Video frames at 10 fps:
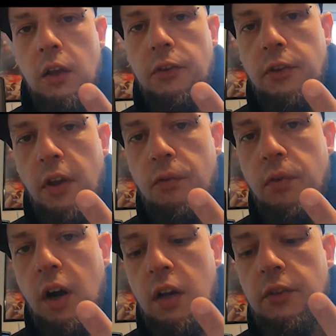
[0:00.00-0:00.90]
Stay
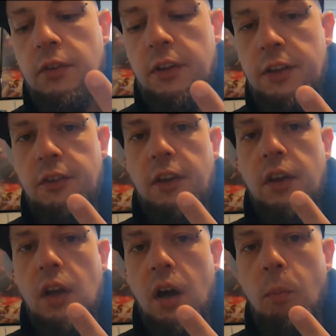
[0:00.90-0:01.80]
fucking sleazy.
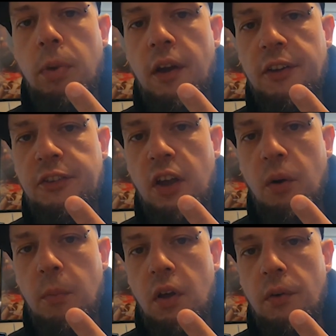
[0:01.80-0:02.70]
Peace
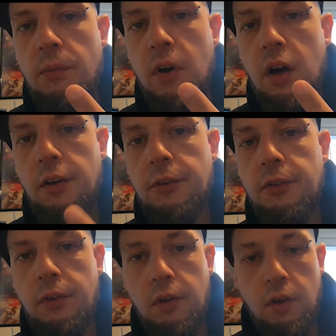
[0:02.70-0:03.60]
out,
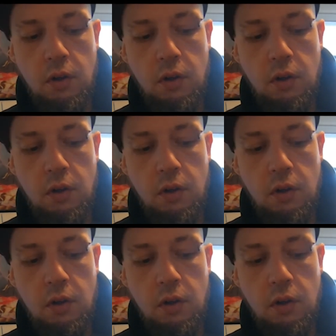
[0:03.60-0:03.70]
motherfuckers.